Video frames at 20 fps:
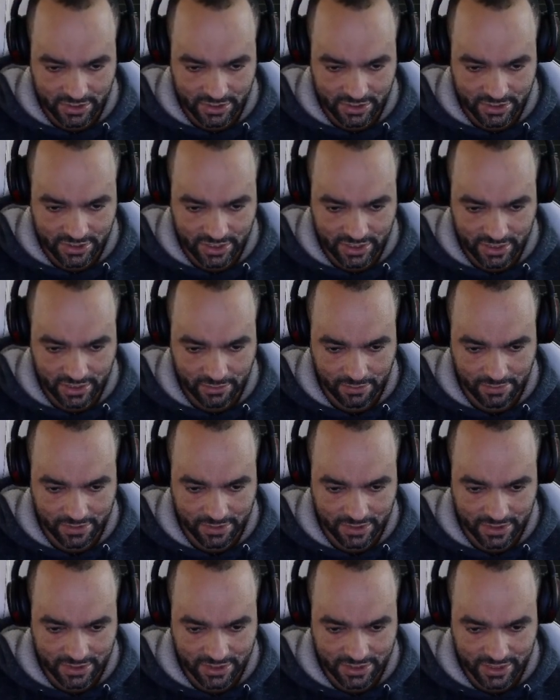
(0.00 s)
channel but
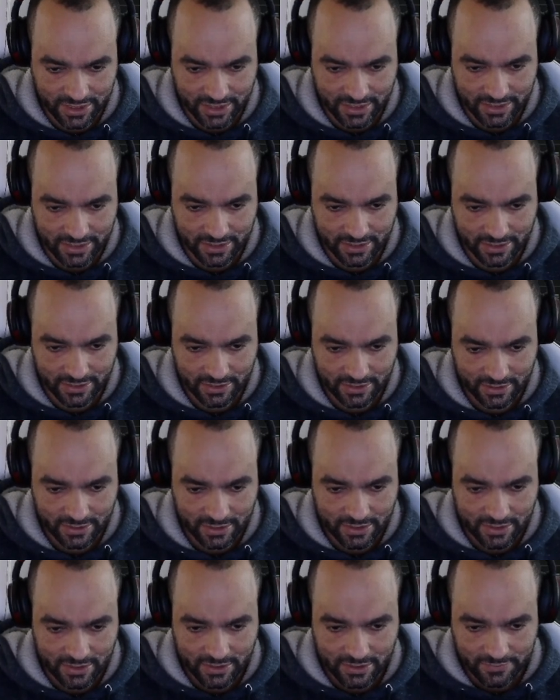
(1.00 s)
a sender.
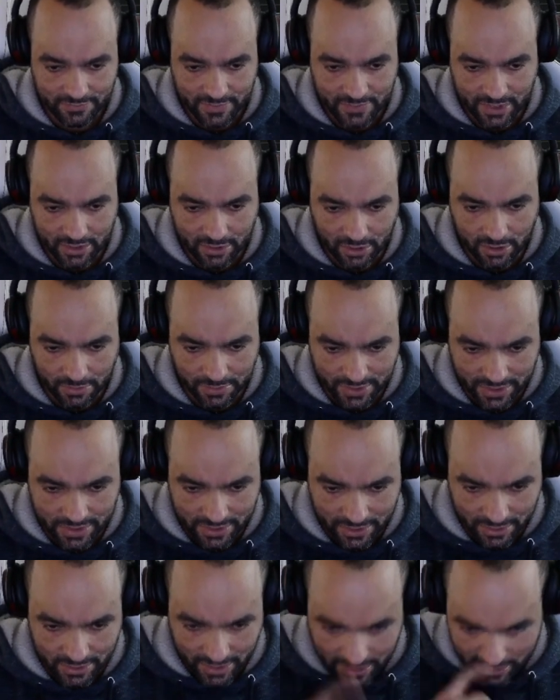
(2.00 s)
Copied it
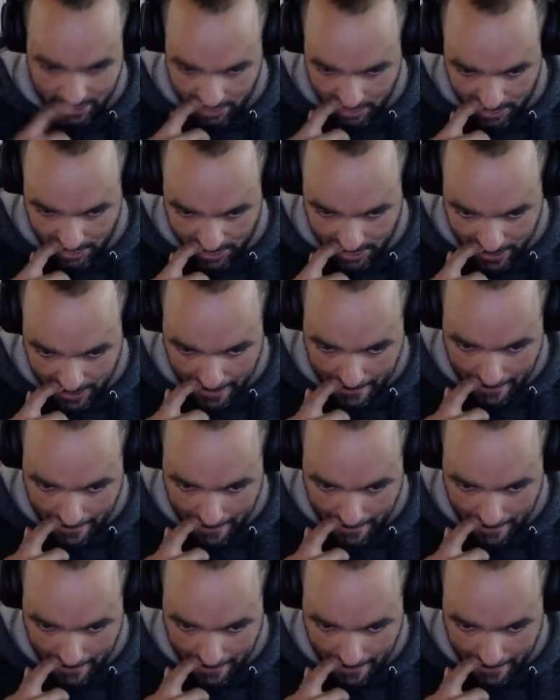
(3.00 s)
to get all the